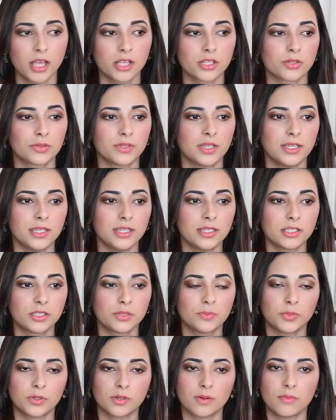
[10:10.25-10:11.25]
So they needed
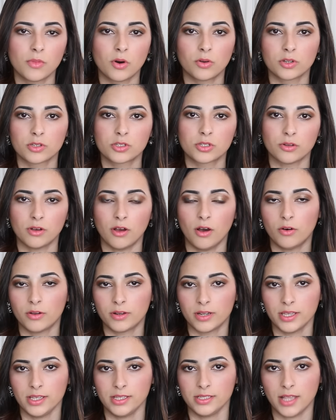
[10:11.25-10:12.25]
to put a monitor
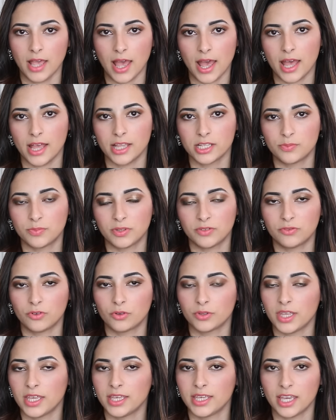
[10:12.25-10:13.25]
on his head
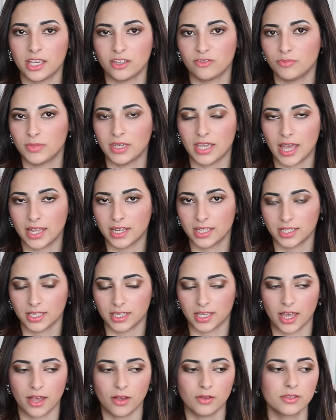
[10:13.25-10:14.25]
before they gave me
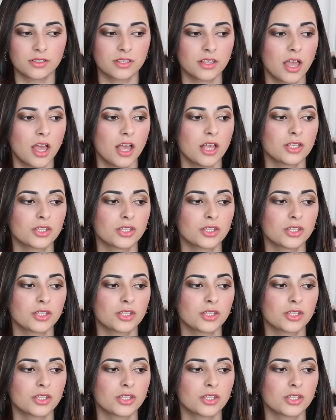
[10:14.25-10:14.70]
anything else.